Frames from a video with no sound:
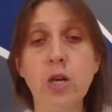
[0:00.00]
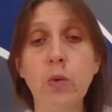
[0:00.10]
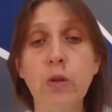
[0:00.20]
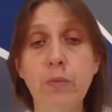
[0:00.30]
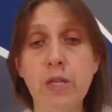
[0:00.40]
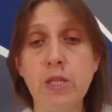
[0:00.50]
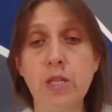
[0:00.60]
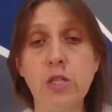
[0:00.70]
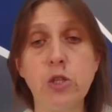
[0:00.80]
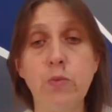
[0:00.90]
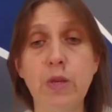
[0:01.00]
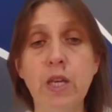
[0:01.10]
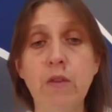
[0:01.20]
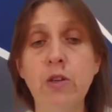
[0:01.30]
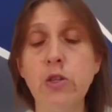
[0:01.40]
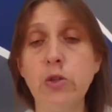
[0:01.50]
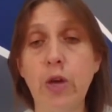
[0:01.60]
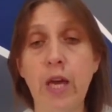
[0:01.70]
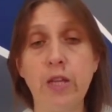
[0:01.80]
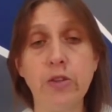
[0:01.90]
equal pieces to be given to
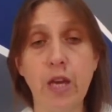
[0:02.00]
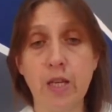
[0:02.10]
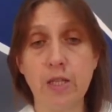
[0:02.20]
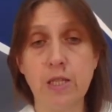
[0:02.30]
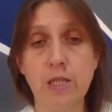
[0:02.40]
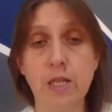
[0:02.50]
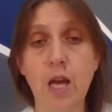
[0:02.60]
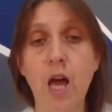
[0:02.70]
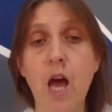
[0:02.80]
8 guests,